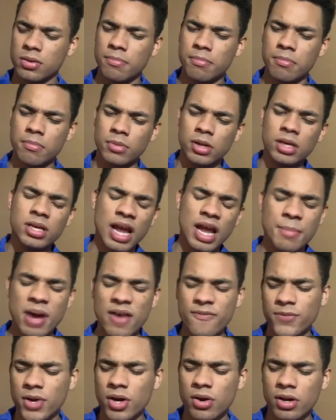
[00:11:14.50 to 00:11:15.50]
looking at my
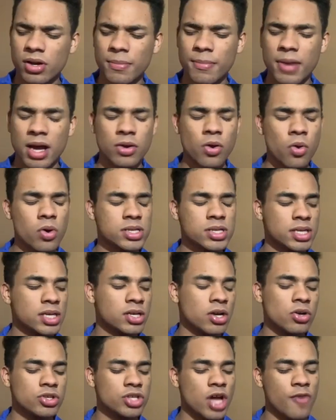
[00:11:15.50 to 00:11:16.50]
phone, and of course it
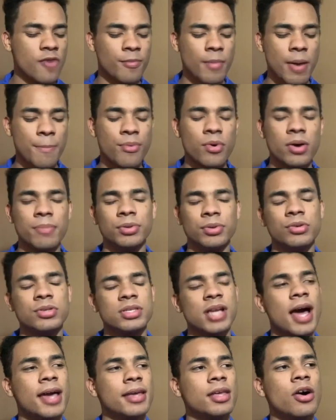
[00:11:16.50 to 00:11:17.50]
goes off, and my boy Blue's
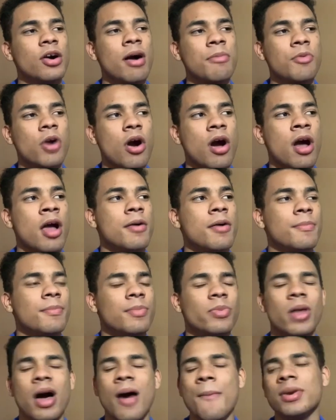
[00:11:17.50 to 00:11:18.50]
like, yo, I'm caught.
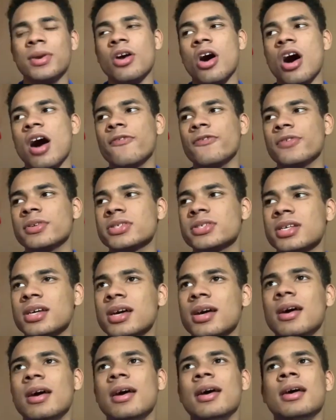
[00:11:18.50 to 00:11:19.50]
I'm in the office.
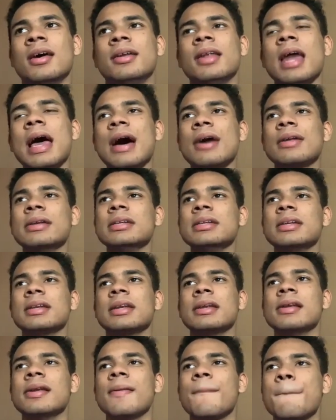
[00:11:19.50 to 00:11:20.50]
Now,
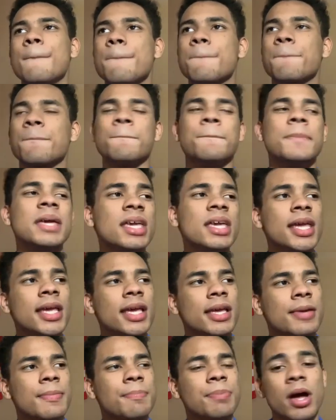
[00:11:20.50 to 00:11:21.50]
me
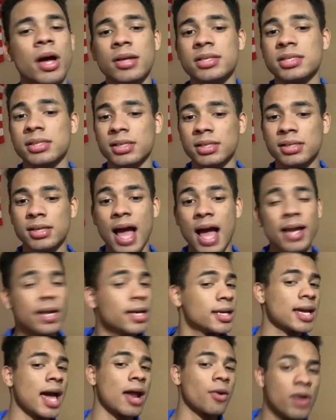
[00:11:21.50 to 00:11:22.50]
personally, I could
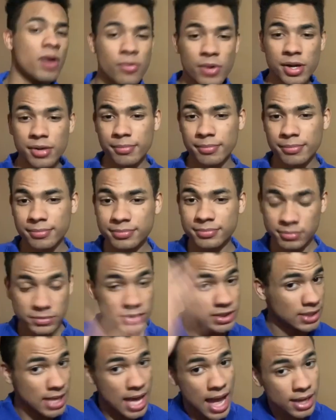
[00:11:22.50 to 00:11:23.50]
have got away with it.
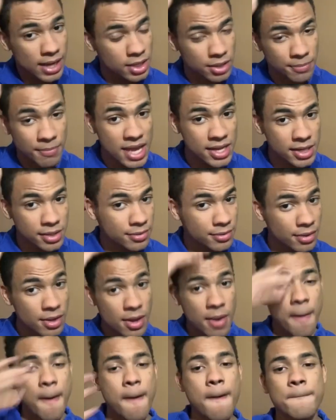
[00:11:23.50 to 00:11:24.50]
I could have made it
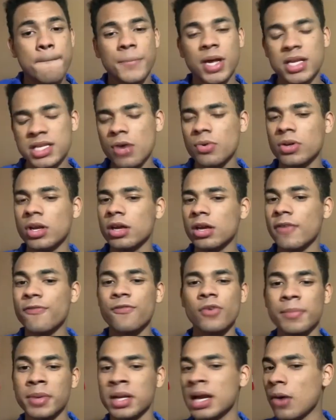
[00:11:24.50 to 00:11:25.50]
because they were looking
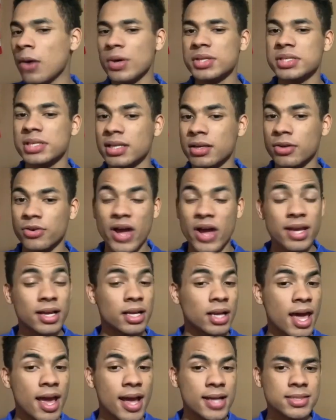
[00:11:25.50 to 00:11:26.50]
for me and I wasn't in the right
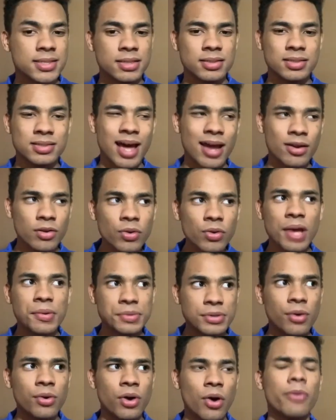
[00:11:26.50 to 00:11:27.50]
class because I knew they was
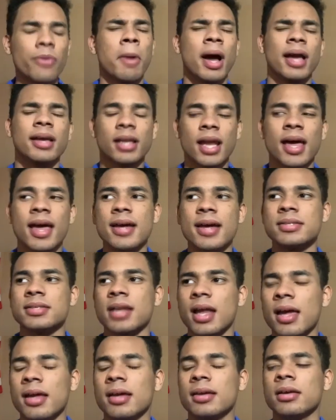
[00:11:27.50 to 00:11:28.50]
going to go to my class,
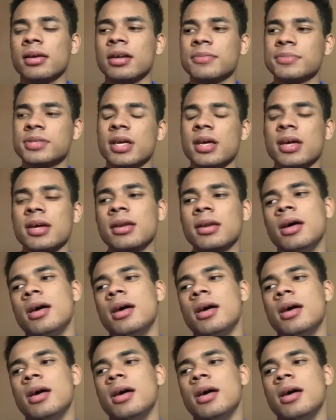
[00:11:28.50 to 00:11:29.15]
like, you know what I'm saying?